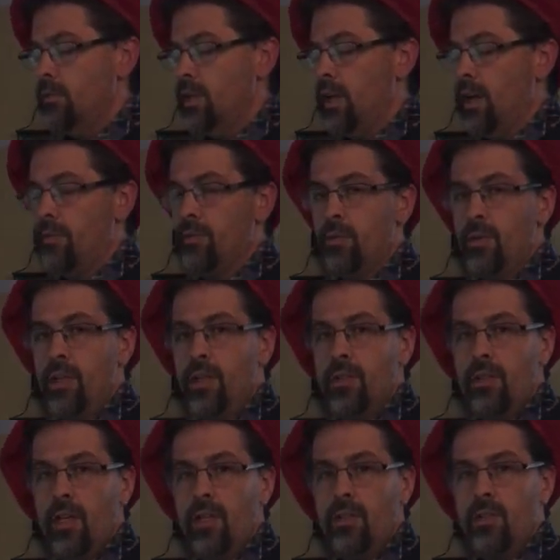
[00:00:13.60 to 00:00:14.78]
After reading
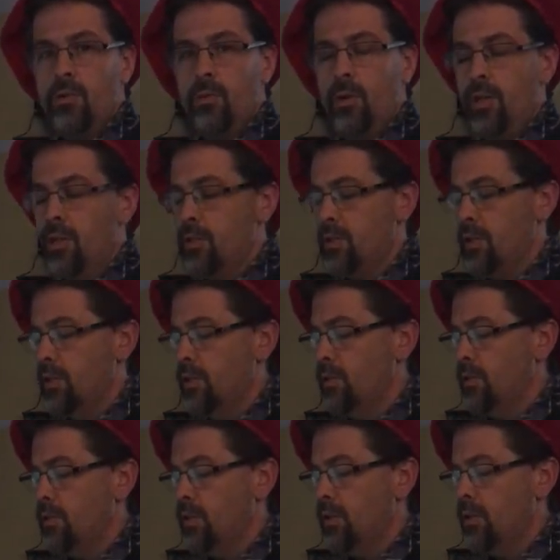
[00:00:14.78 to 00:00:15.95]
sections one and
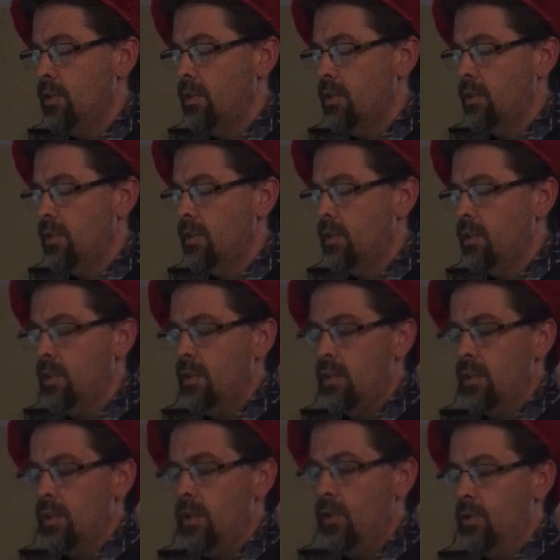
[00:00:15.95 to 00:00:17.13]
two,
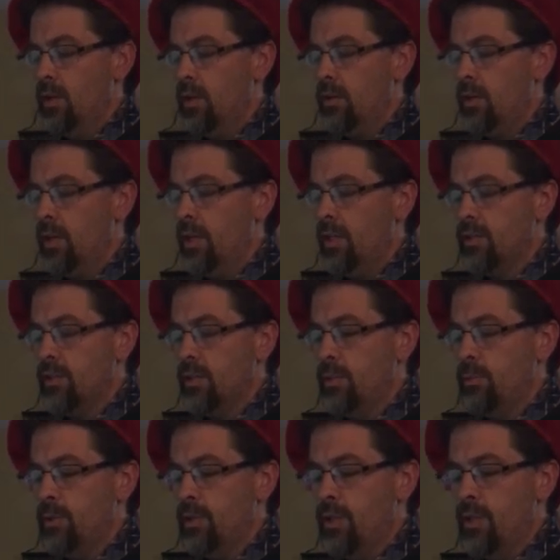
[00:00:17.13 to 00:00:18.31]
you are creating a
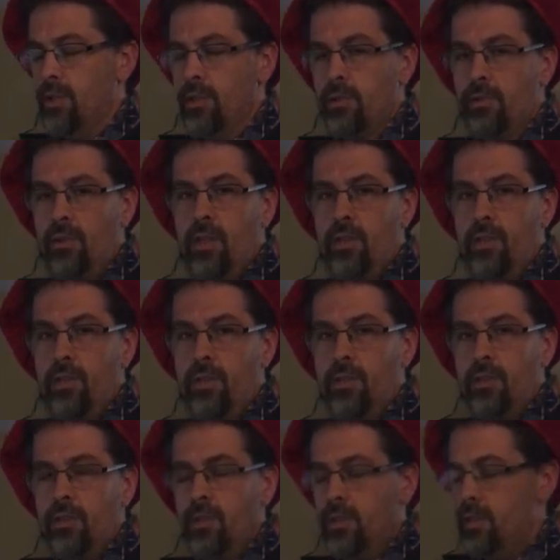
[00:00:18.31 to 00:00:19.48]
symbol or an illustration,
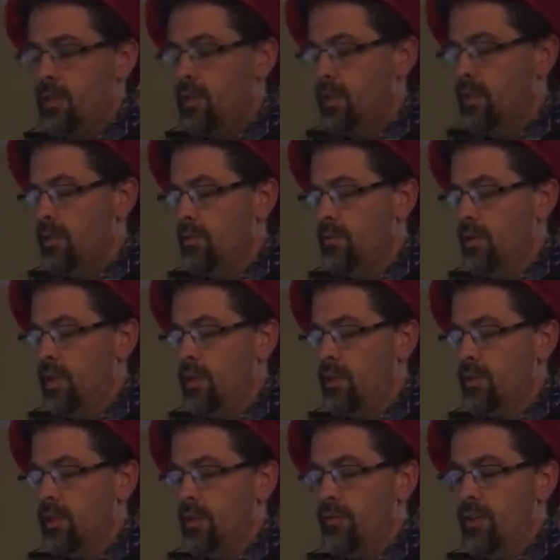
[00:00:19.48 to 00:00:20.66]
writing your
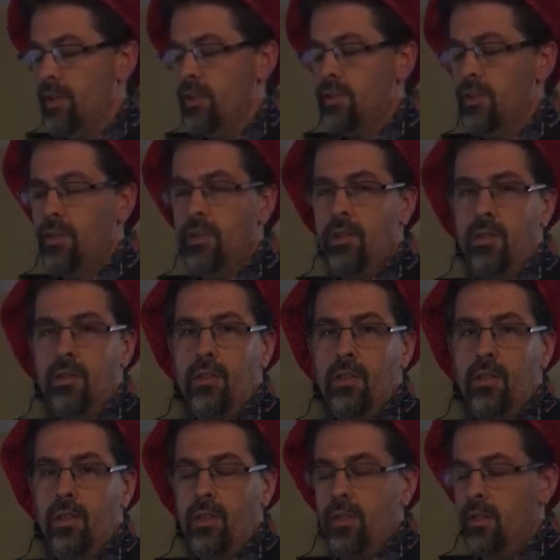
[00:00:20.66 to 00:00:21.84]
definition
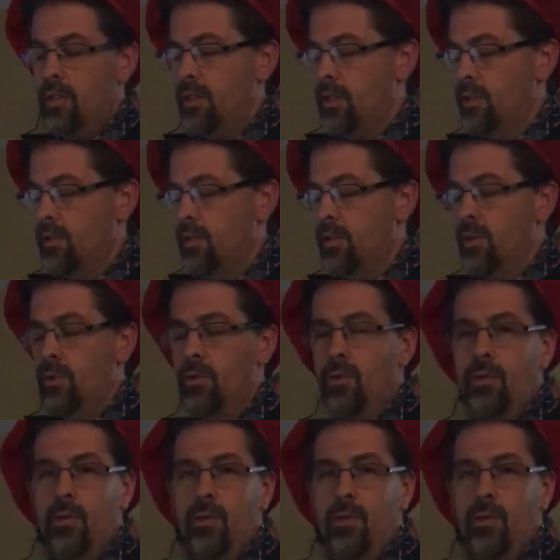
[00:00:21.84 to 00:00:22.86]
in your own